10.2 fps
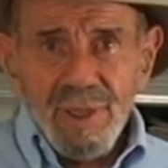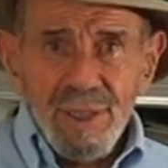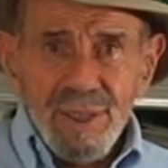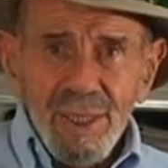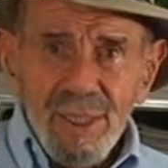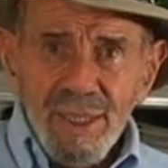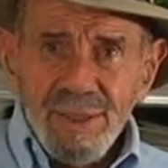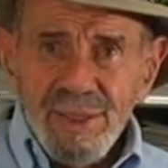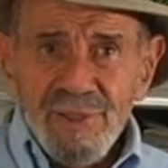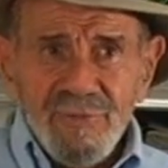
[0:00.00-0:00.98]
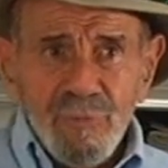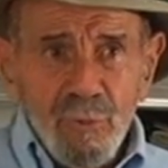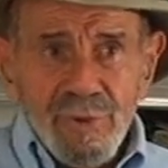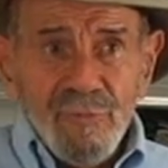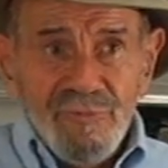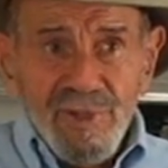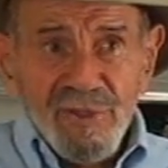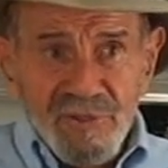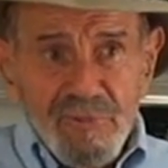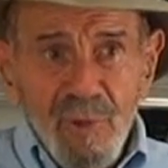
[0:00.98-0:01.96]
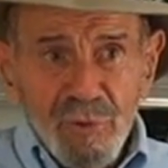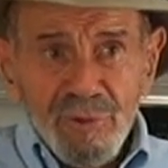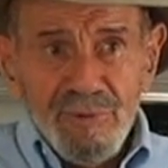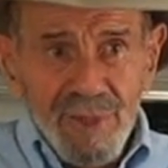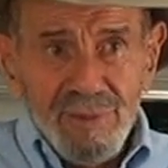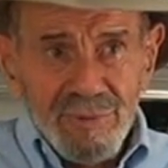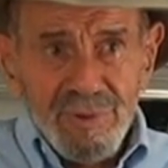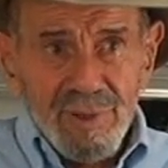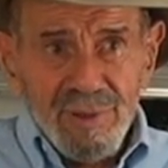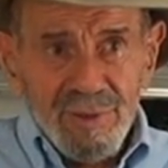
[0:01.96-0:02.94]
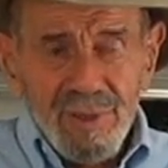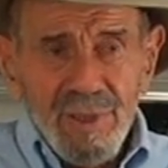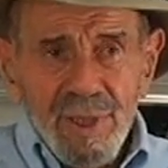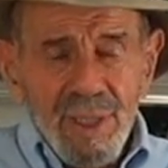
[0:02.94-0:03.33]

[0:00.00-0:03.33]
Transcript: and I had it as, with the Villiers motor mounted on it.